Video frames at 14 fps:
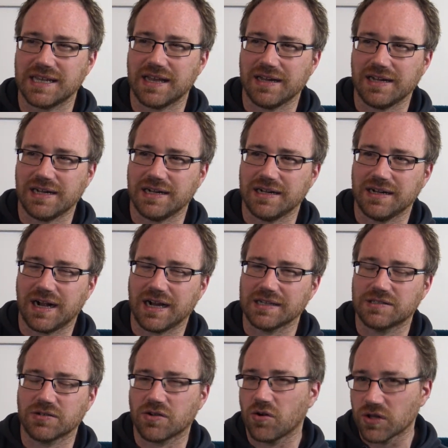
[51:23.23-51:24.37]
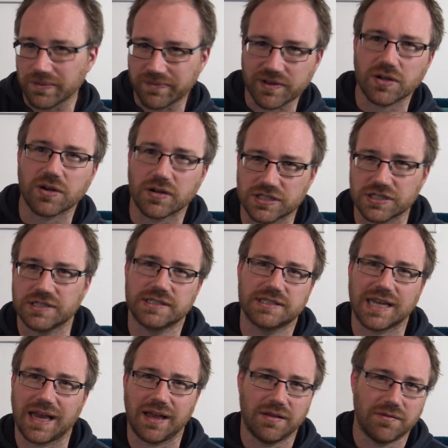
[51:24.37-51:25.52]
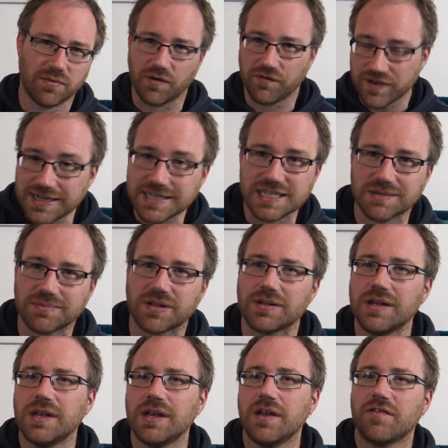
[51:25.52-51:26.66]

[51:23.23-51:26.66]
I took all the precautions that were reasonable